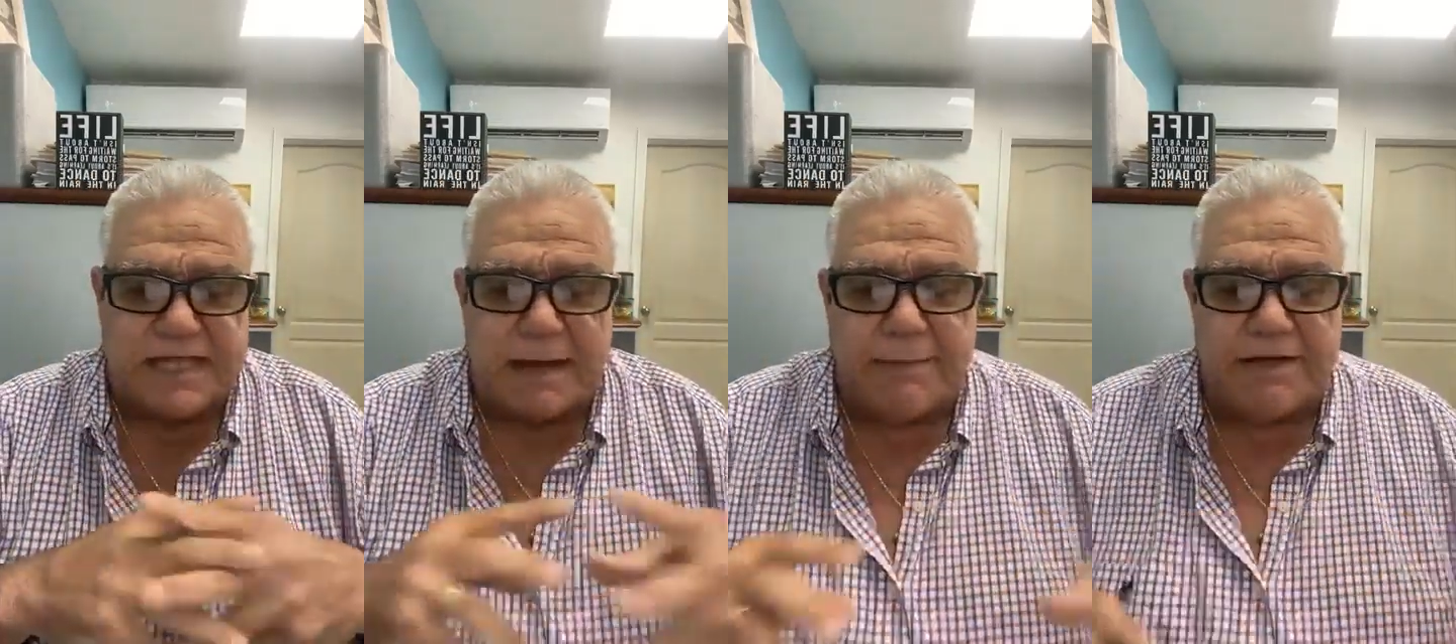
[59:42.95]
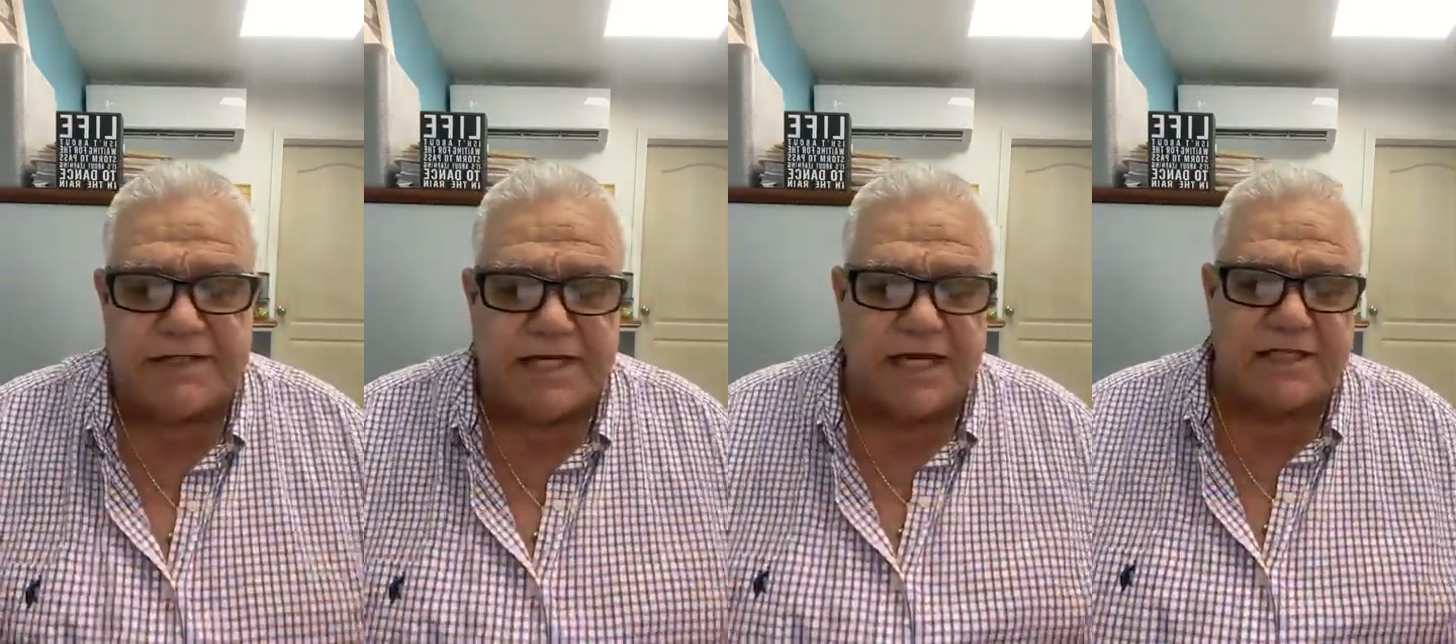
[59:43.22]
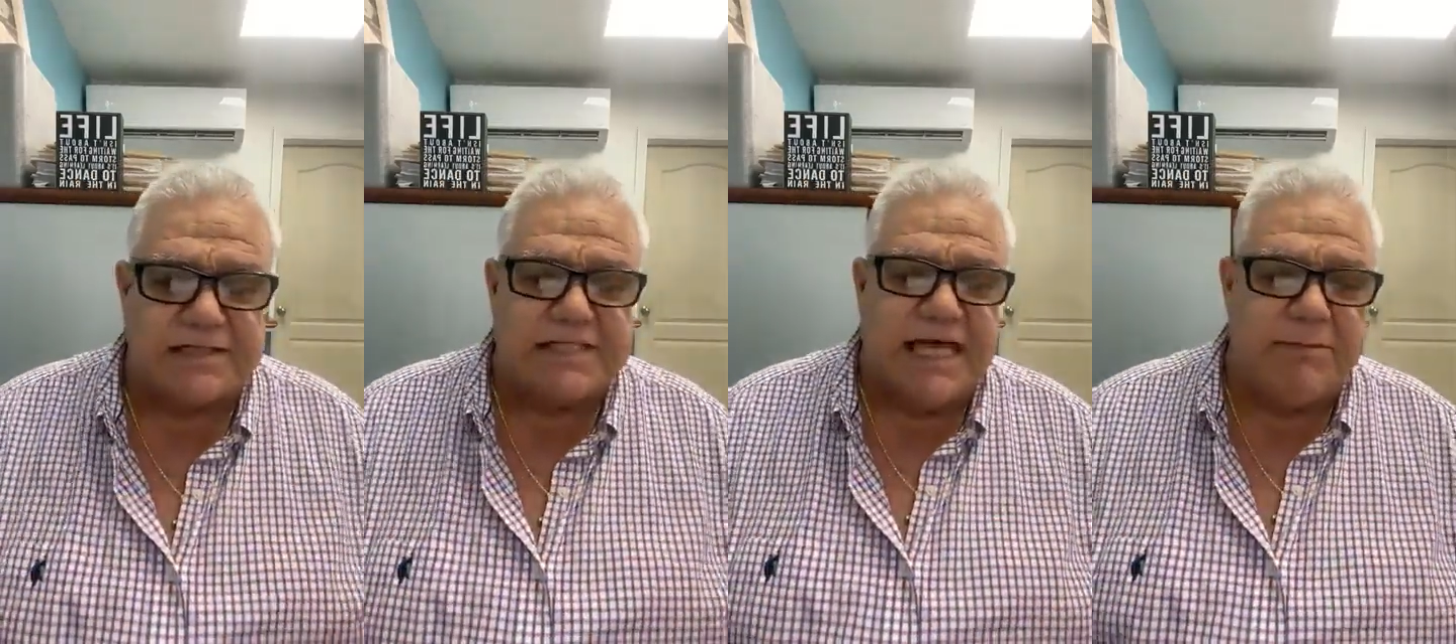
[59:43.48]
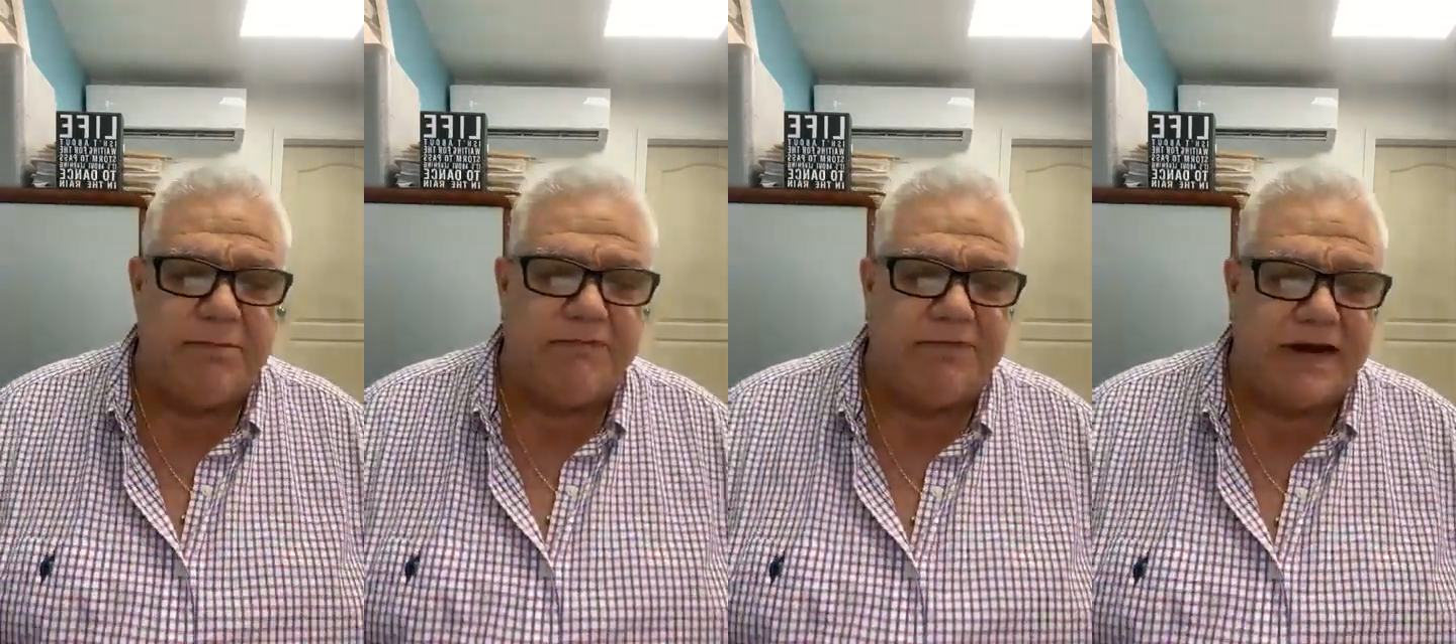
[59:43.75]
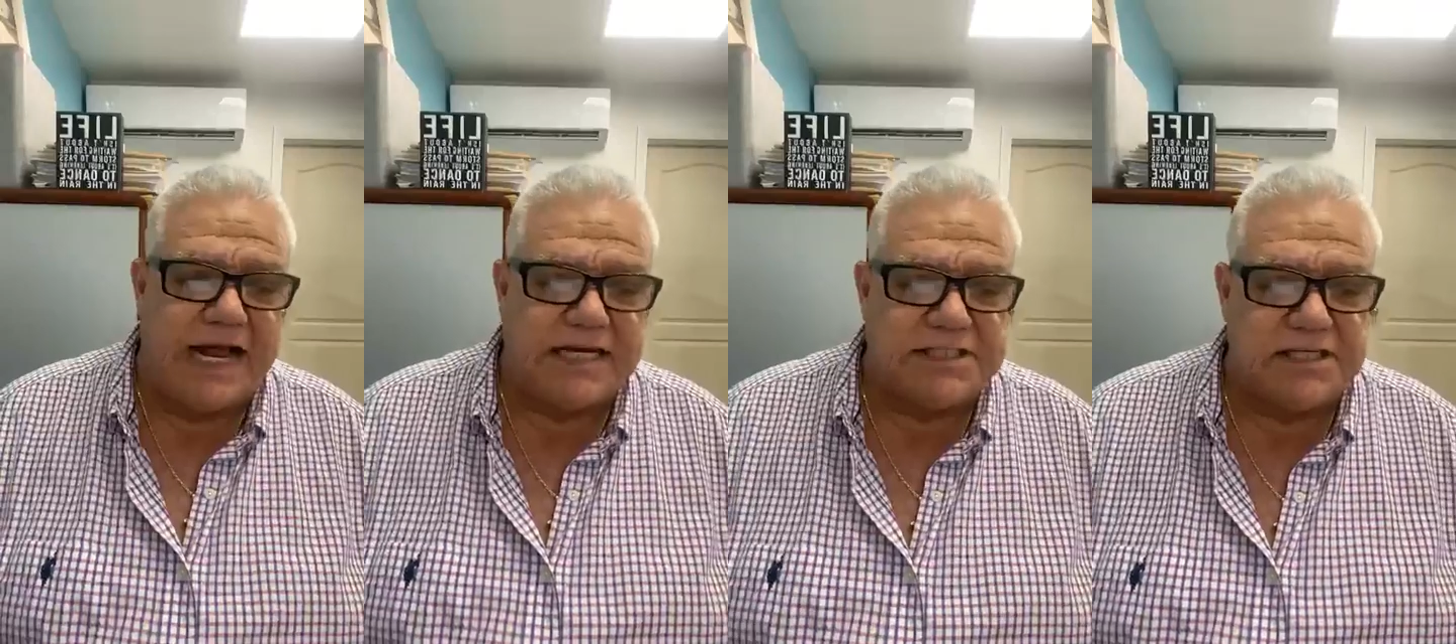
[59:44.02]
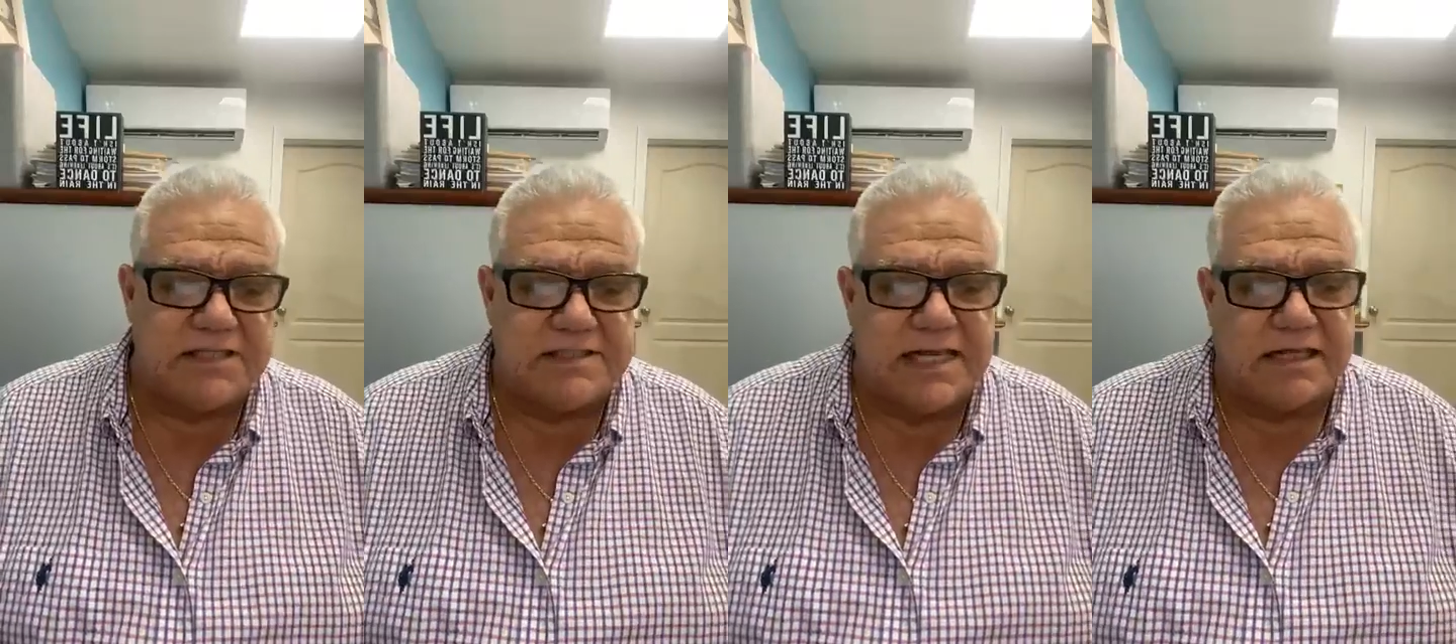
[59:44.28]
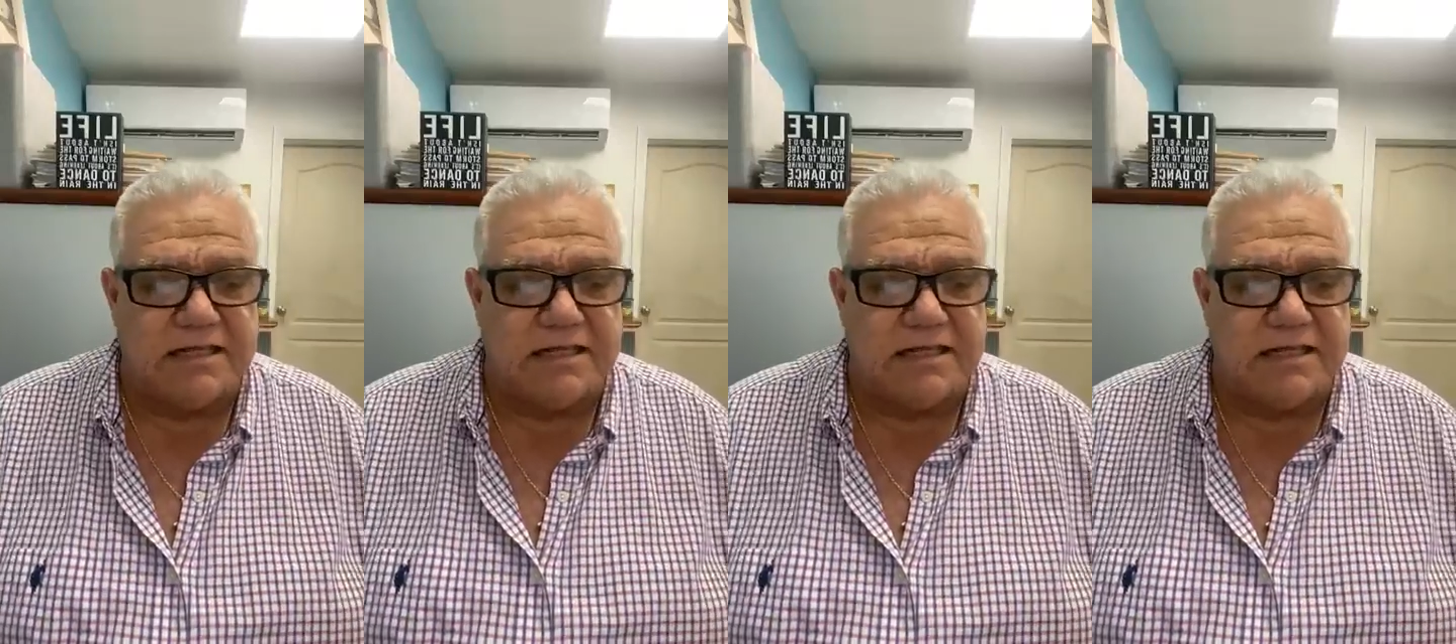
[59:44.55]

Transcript: Establishing a stable financial